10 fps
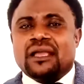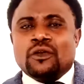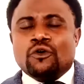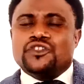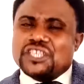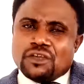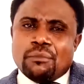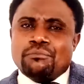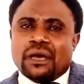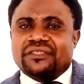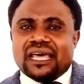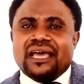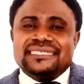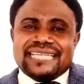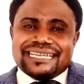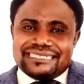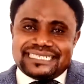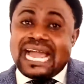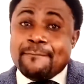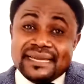or you see your mother that
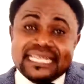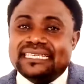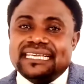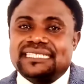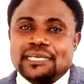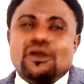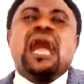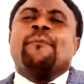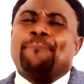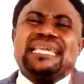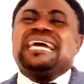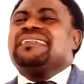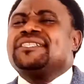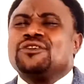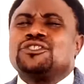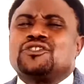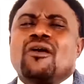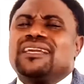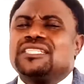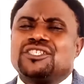died many years ago appearing to you,
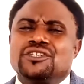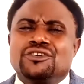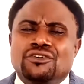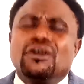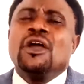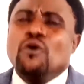talking to you,